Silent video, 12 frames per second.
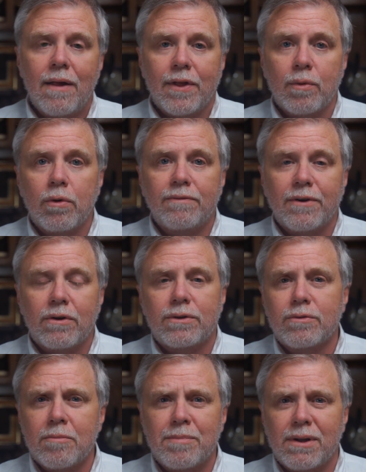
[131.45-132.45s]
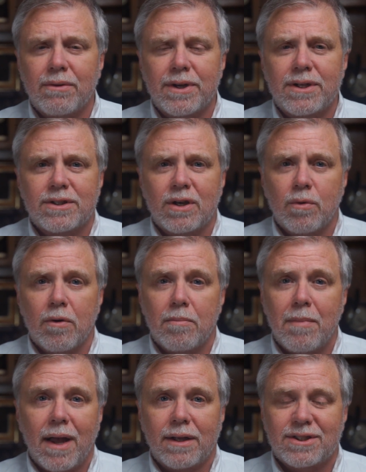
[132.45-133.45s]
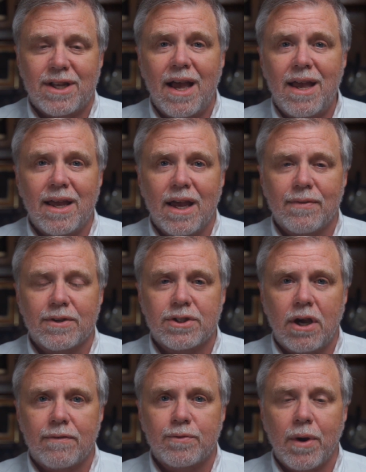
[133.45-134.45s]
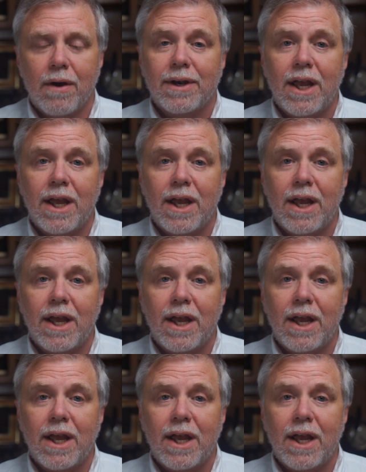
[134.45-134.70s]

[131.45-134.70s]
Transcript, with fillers: There were vulnerabilities that were staying in the software,